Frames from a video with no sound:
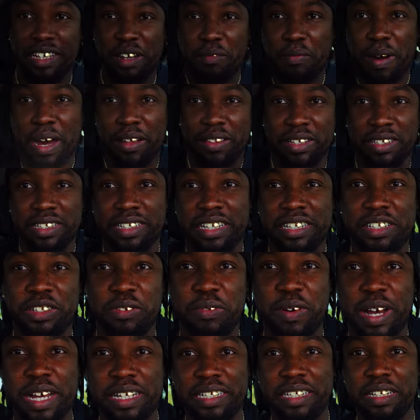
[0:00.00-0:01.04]
about the
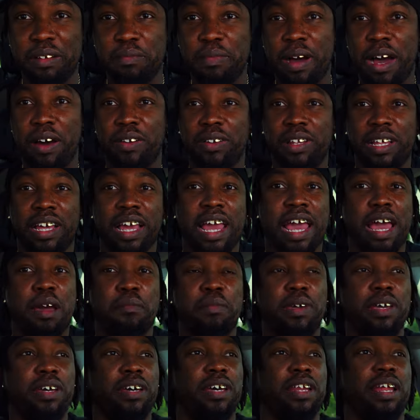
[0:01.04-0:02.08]
situation, about the
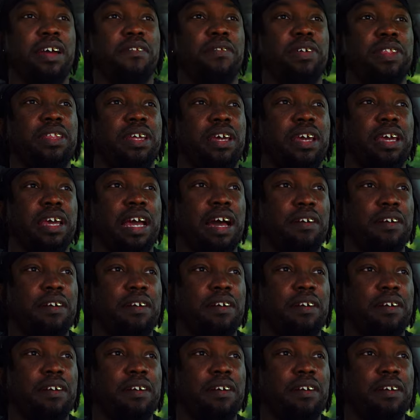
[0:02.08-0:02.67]
Gambia and everything,